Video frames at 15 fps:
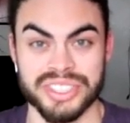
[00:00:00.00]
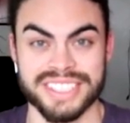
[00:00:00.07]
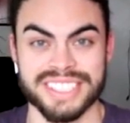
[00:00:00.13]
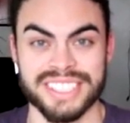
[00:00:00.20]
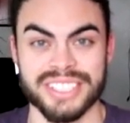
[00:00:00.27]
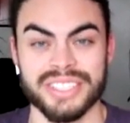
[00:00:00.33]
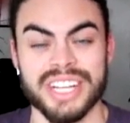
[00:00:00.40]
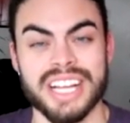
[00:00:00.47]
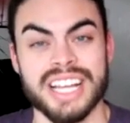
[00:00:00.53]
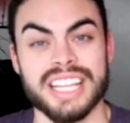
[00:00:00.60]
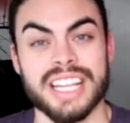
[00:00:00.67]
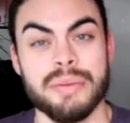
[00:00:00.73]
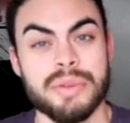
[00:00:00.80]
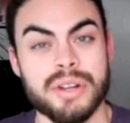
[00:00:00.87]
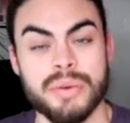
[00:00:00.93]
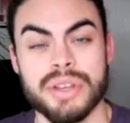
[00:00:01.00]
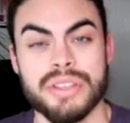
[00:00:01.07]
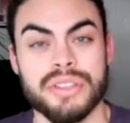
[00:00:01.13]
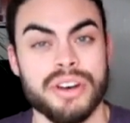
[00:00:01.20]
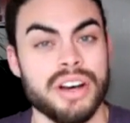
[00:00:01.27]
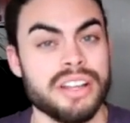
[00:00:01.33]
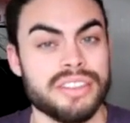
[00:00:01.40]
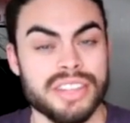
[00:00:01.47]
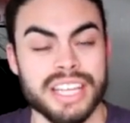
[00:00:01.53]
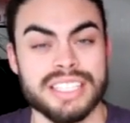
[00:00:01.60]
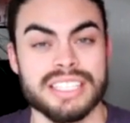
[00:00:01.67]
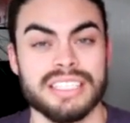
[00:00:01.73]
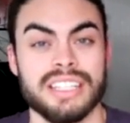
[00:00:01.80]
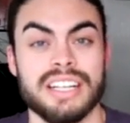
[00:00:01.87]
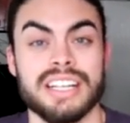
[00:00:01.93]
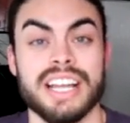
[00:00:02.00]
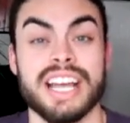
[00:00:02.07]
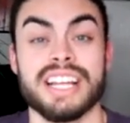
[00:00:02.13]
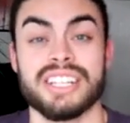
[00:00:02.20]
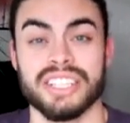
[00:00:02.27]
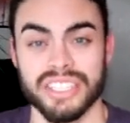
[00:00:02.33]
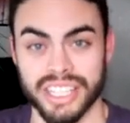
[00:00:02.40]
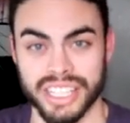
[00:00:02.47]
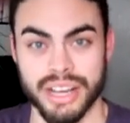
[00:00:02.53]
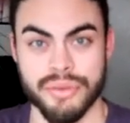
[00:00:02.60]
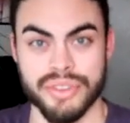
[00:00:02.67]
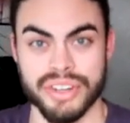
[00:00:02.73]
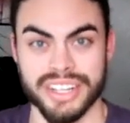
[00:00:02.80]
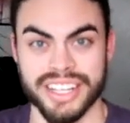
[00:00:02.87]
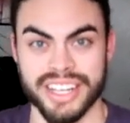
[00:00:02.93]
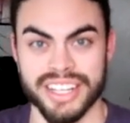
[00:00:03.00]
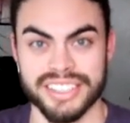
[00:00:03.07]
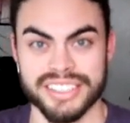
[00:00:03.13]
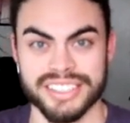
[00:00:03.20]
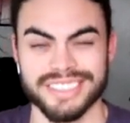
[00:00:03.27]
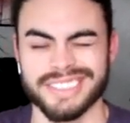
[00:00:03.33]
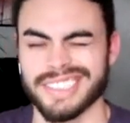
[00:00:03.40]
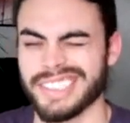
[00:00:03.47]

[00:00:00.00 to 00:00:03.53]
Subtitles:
So let me know what you thought. Thanks a lot, and good luck out there, you guys.